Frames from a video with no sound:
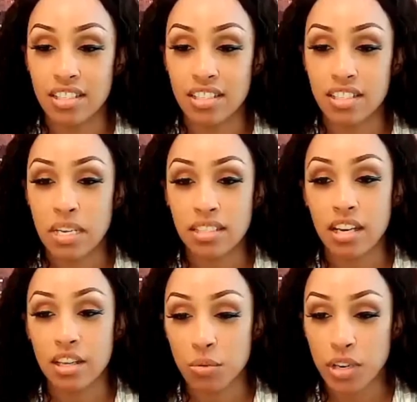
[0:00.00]
It's amazing
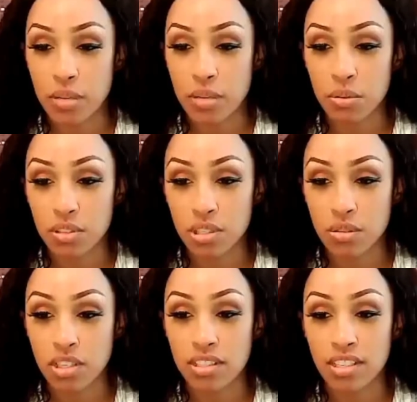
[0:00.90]
how you were able
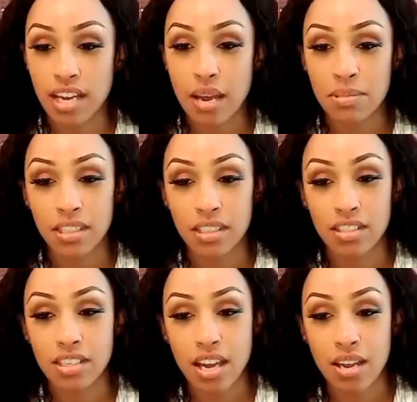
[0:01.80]
to adapt in a
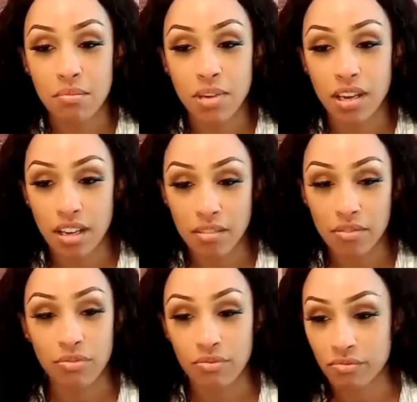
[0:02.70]
time
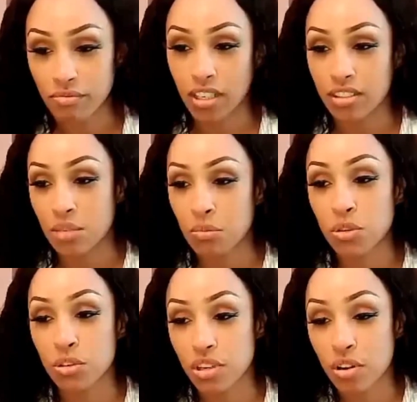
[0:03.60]
of
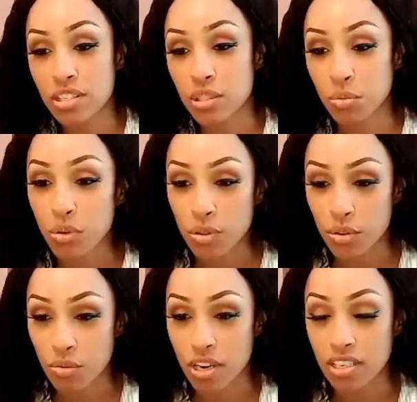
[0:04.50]
similar to the crisis we're going
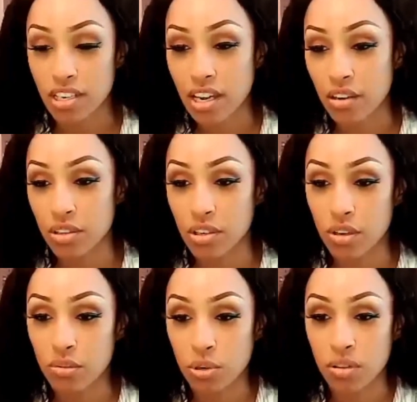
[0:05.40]
through right now,
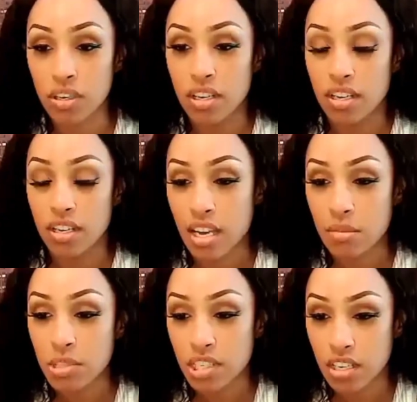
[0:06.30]
where
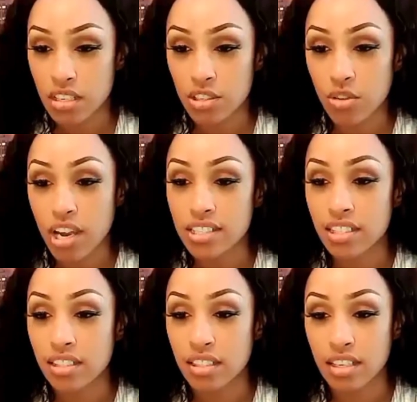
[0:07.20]
times change
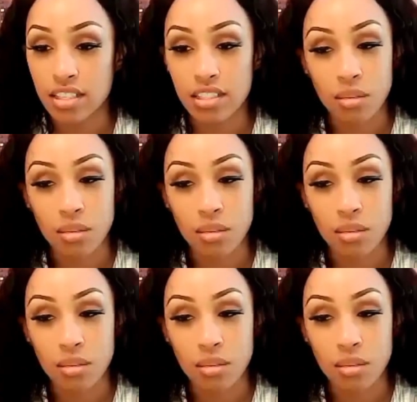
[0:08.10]
drastically, and